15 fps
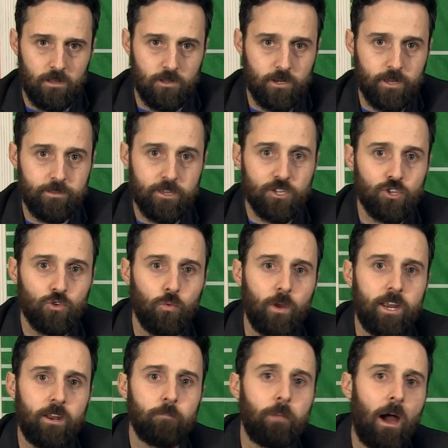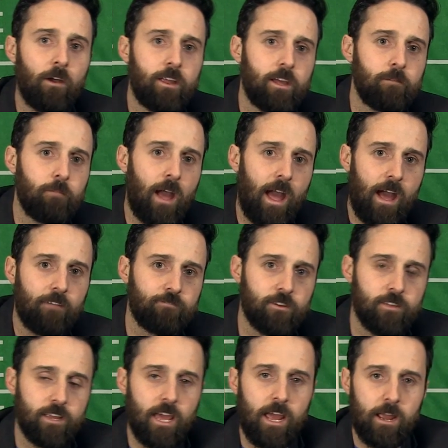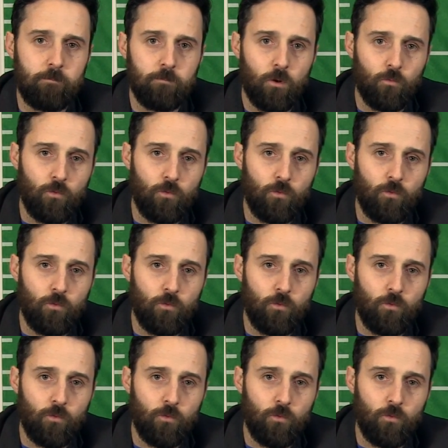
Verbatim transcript: Look at this tweet about him after the game.